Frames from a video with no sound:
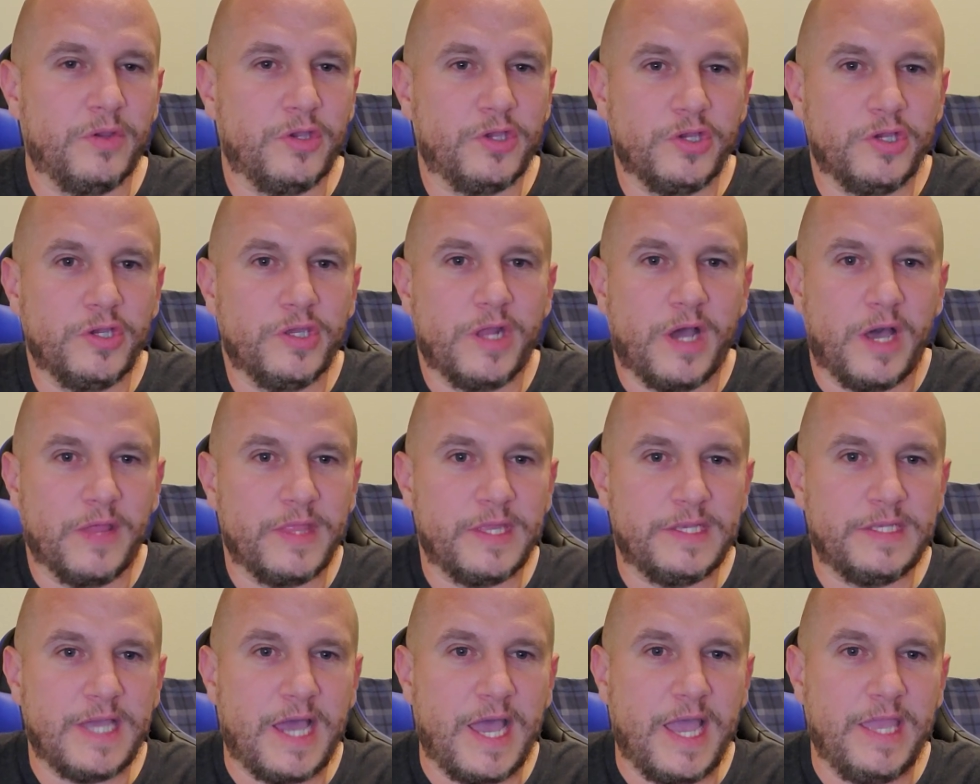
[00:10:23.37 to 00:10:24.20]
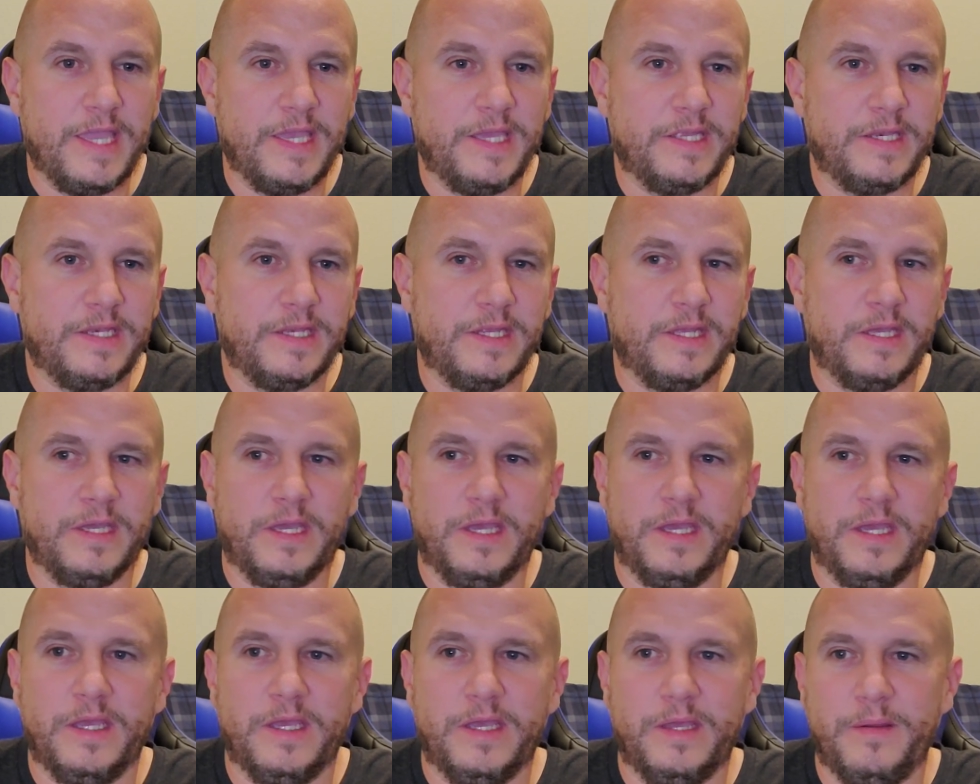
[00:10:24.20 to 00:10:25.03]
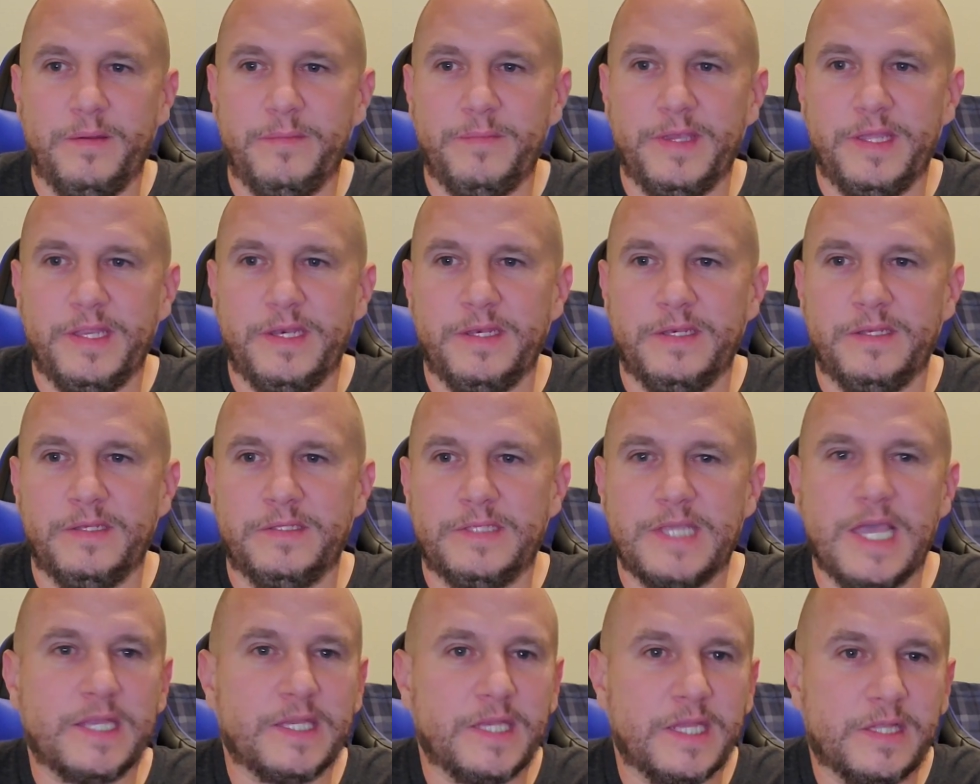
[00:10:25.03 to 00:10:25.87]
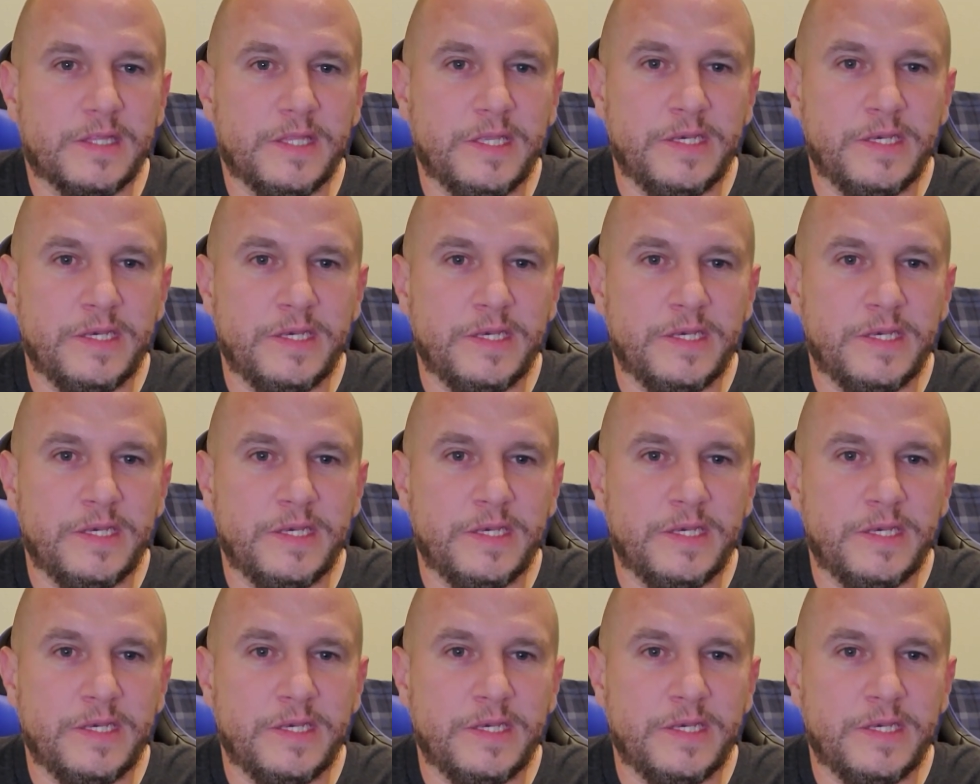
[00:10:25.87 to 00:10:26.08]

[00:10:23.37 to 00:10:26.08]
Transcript: good on the diet? I mean, technically